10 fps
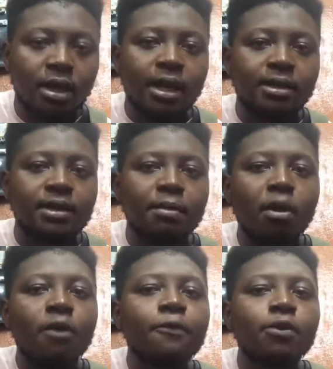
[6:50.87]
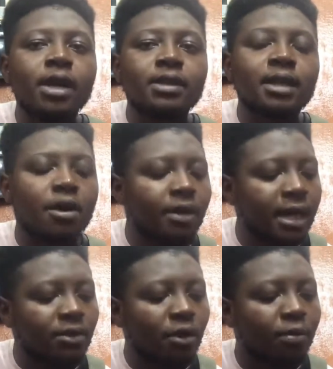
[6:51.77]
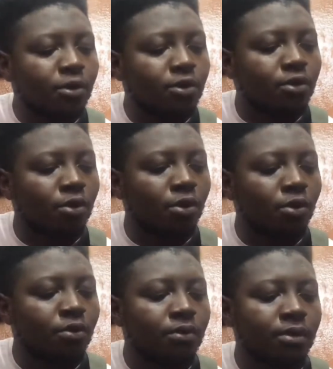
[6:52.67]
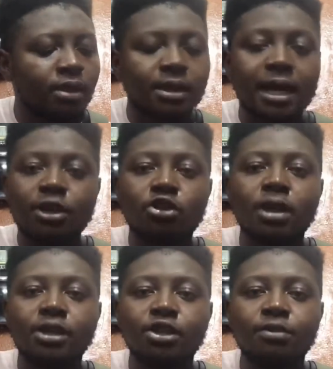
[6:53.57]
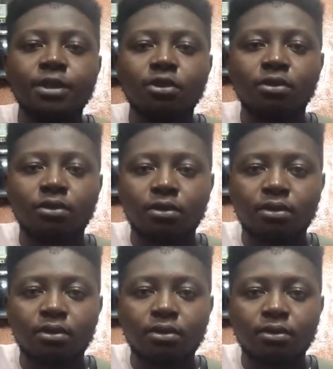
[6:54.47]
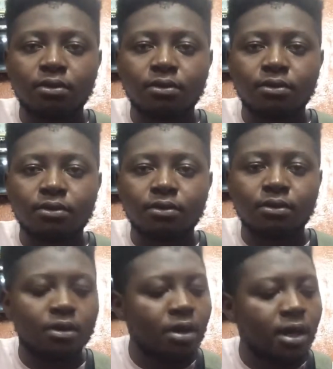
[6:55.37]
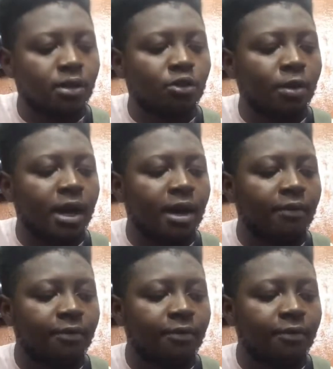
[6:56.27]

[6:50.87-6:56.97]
It's a more fuller sound as opposed to the traditional G major. And so we have.